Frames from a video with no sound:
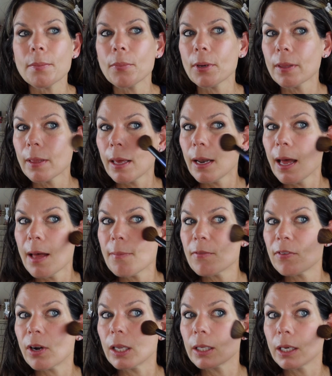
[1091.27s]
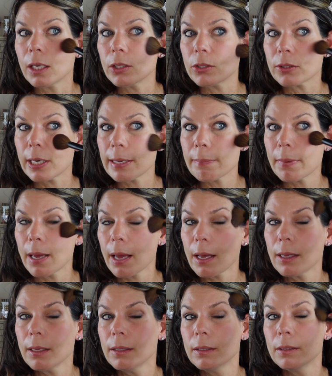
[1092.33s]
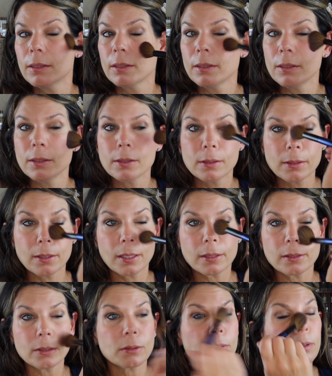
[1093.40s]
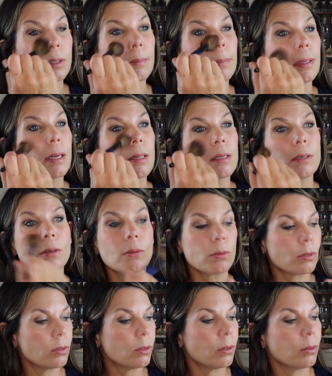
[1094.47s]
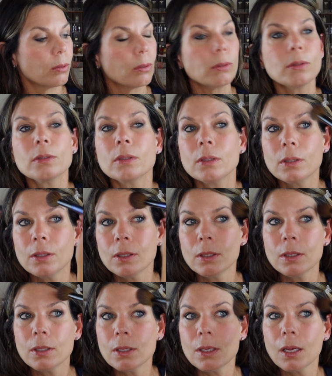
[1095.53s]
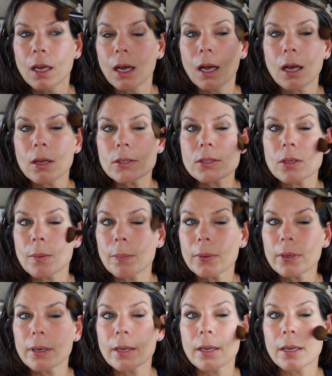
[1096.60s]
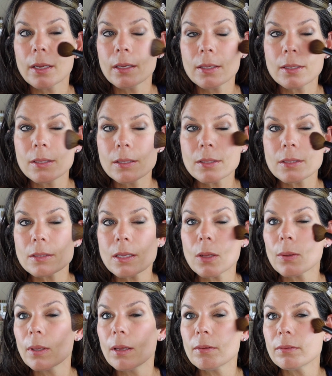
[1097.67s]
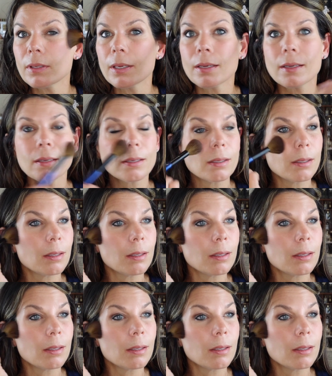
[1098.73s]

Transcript: Bring that up for a little draping. I like to do a little bit on the nose too. Oh, so pretty, so lovely.